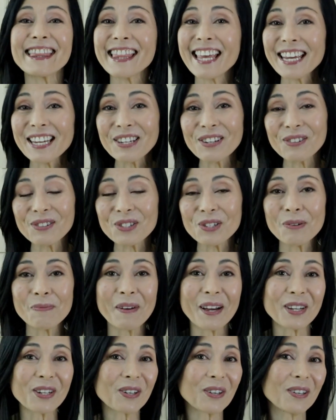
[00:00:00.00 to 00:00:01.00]
Thank you to
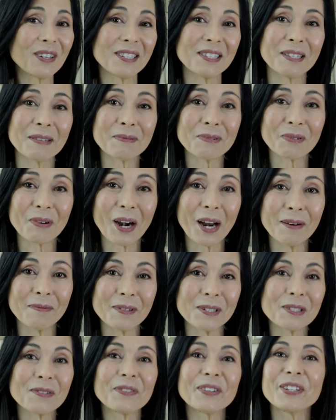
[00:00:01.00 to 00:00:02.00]
my current
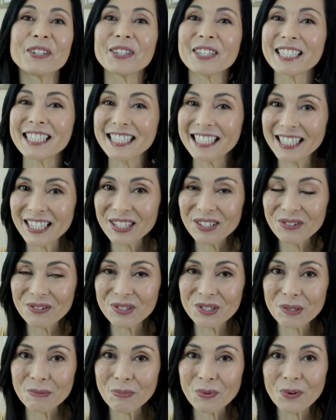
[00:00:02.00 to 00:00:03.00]
subscribers for your
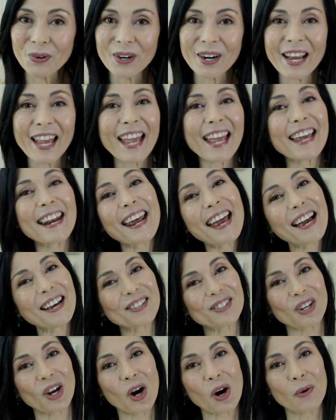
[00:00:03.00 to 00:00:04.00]
continued support, and
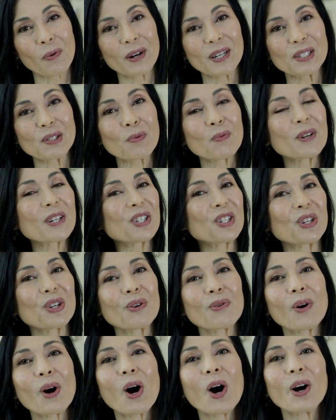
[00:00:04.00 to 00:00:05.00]
as always, wishing
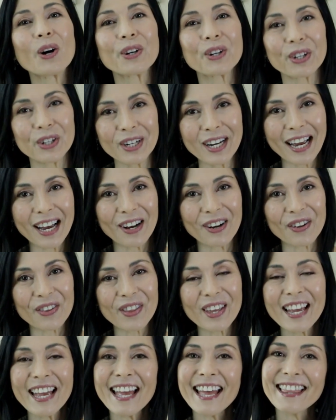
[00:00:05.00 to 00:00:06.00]
you all good
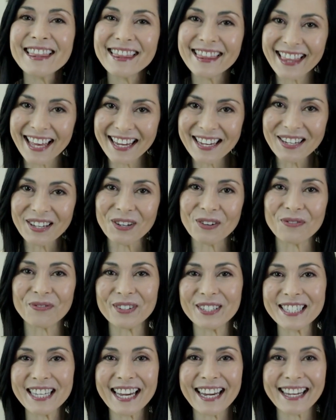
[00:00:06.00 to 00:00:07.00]
health, and thank you
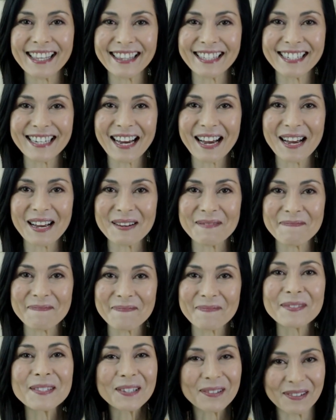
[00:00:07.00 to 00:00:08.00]
for taking the time
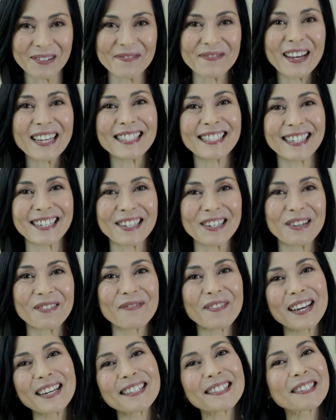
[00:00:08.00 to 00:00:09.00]
to invest in your
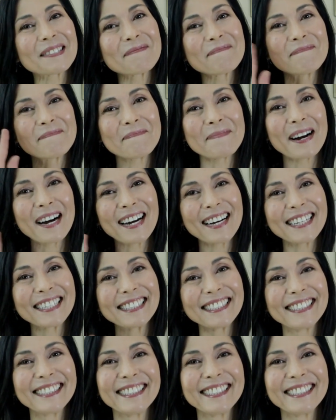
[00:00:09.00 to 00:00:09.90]
face. Bye.